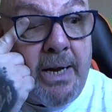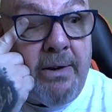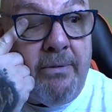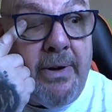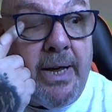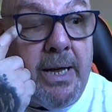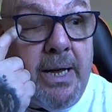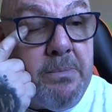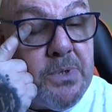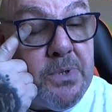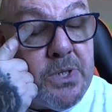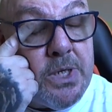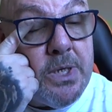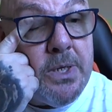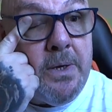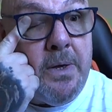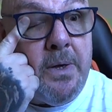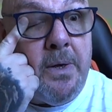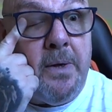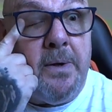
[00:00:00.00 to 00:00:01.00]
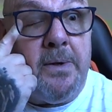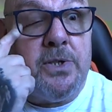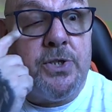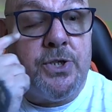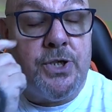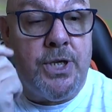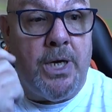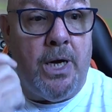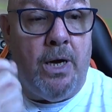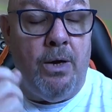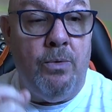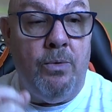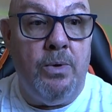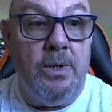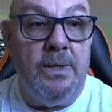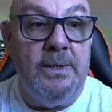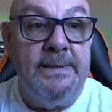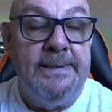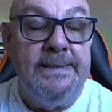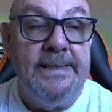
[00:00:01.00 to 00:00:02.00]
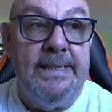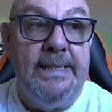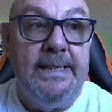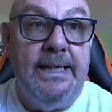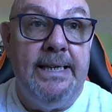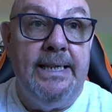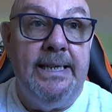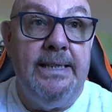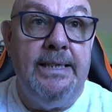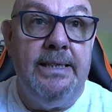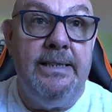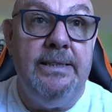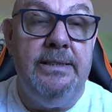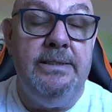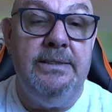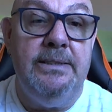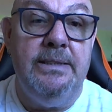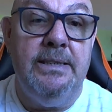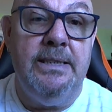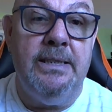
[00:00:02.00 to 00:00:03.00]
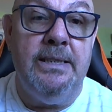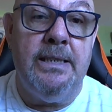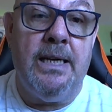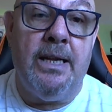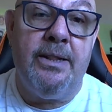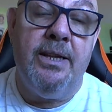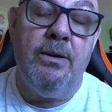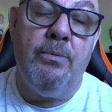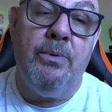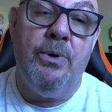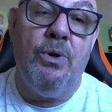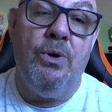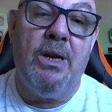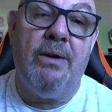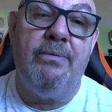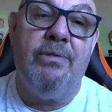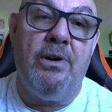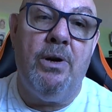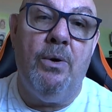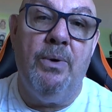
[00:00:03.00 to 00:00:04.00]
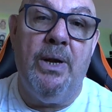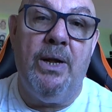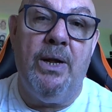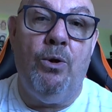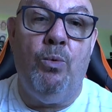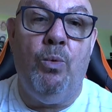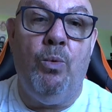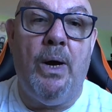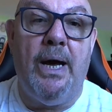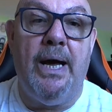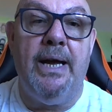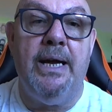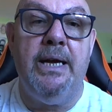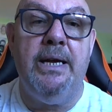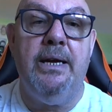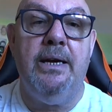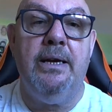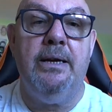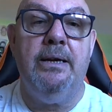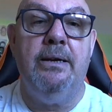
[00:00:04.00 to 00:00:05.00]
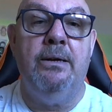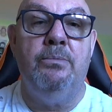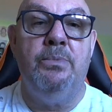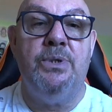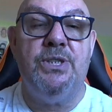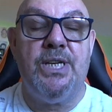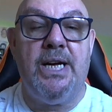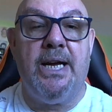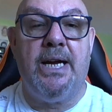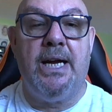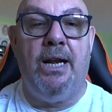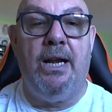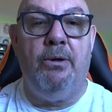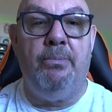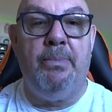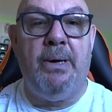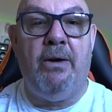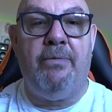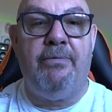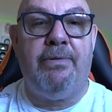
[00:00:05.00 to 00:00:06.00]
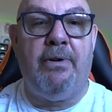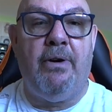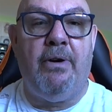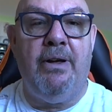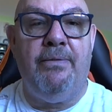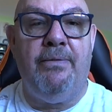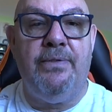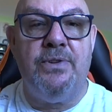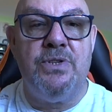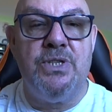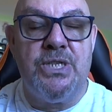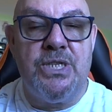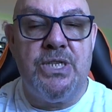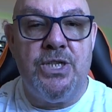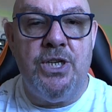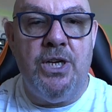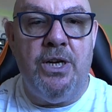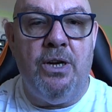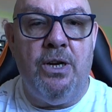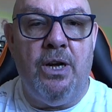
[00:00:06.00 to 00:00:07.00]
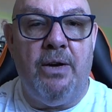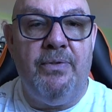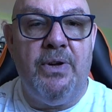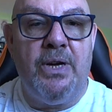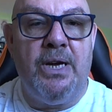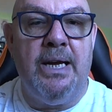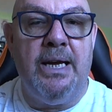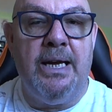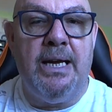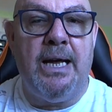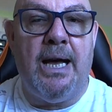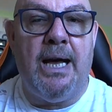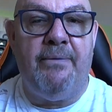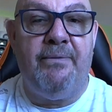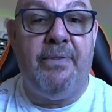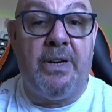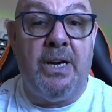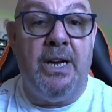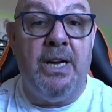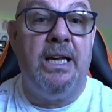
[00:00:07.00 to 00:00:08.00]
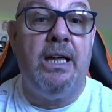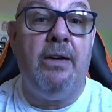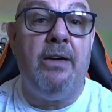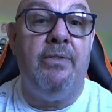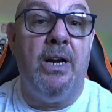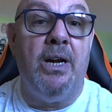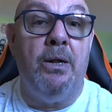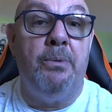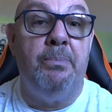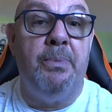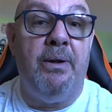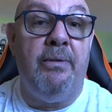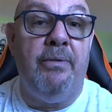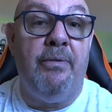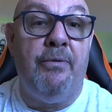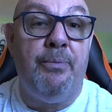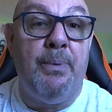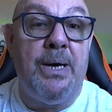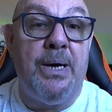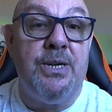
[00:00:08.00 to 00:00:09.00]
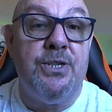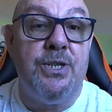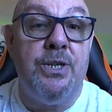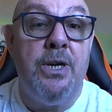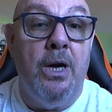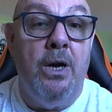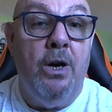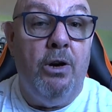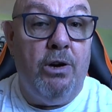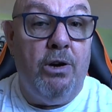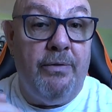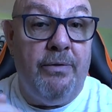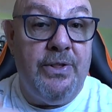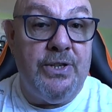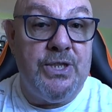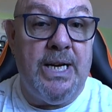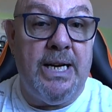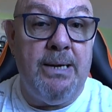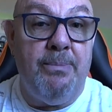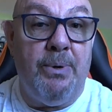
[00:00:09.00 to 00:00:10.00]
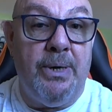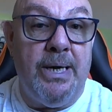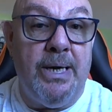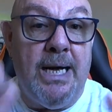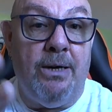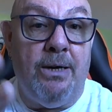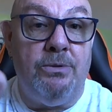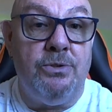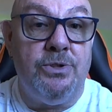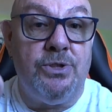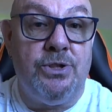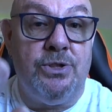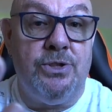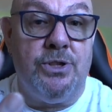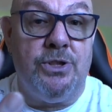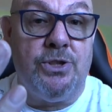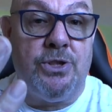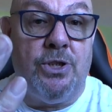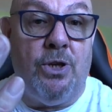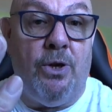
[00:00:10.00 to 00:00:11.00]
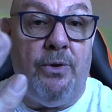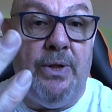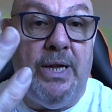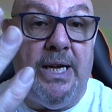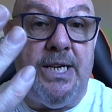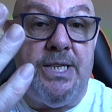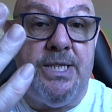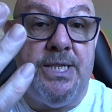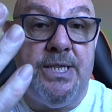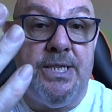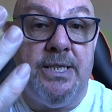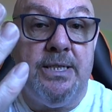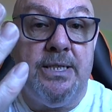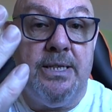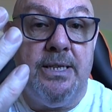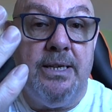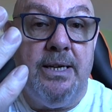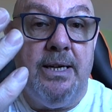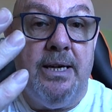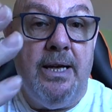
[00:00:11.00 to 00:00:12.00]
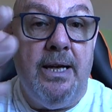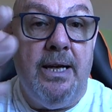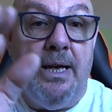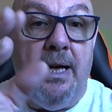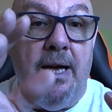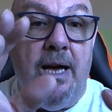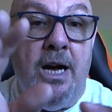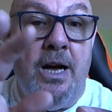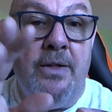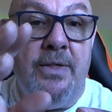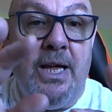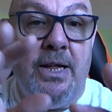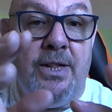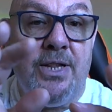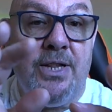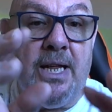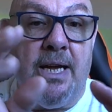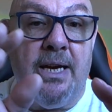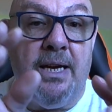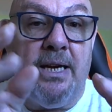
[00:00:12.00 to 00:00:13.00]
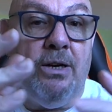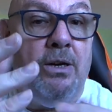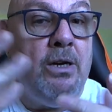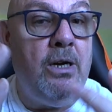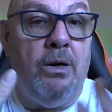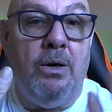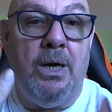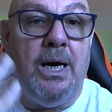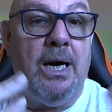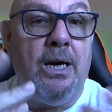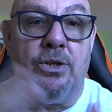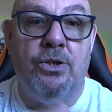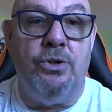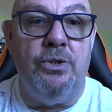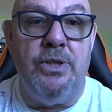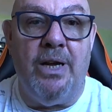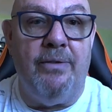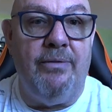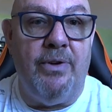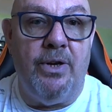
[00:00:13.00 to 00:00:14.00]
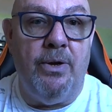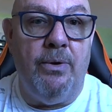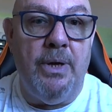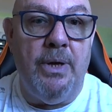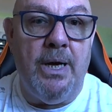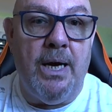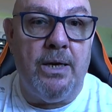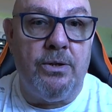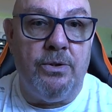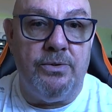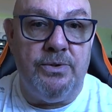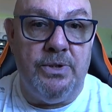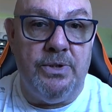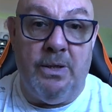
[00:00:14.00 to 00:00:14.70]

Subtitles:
Vapes. So I think we all have our own little way, and we take a little bit of you know, if I can give you a little bit of information, or if there's anybody else that's got this and they think, oh, I could never do that.